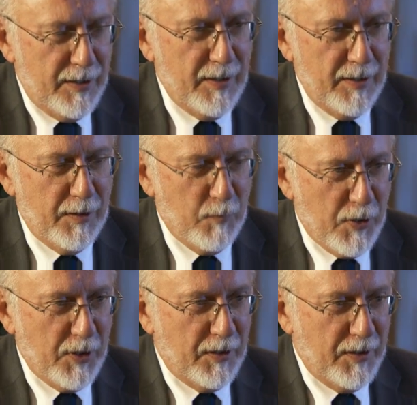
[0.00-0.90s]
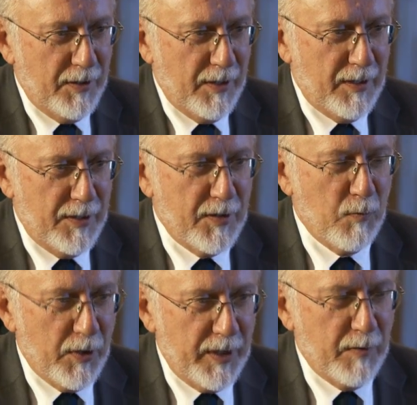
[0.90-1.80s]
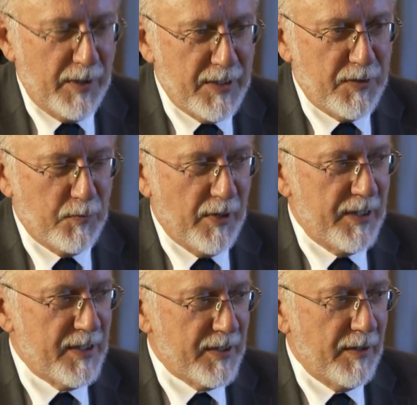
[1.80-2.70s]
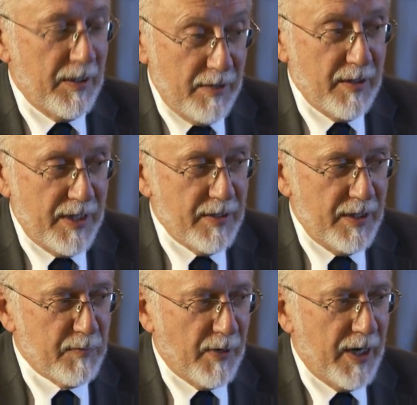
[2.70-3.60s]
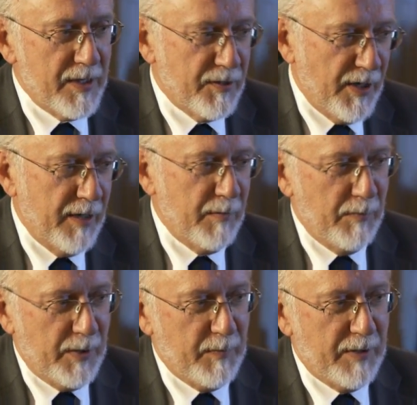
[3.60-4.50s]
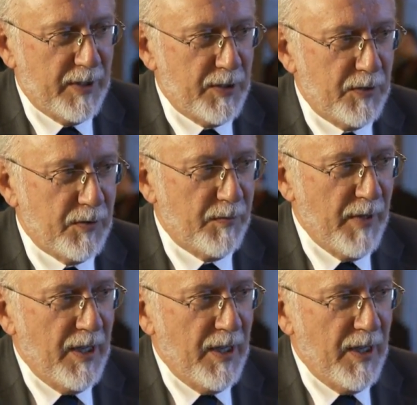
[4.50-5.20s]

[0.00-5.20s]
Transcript: the work that is awarded with these two prizes, this prize shared between two,